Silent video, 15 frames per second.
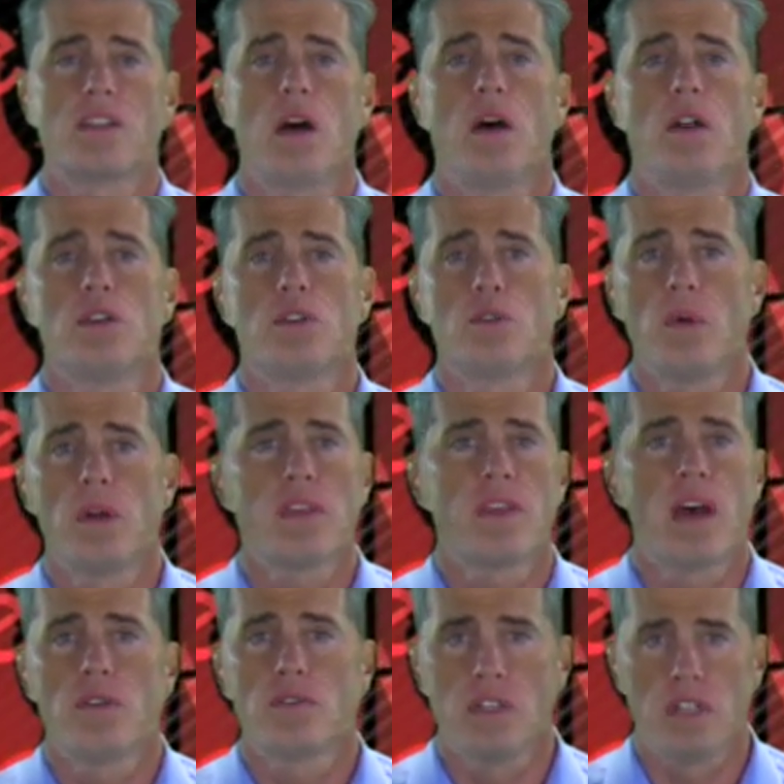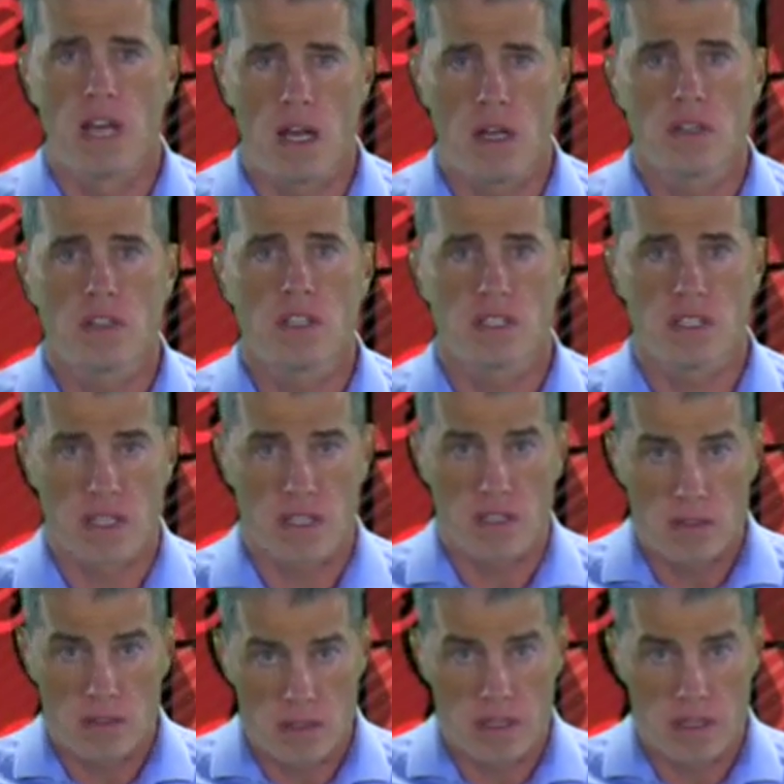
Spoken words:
$120,000 as the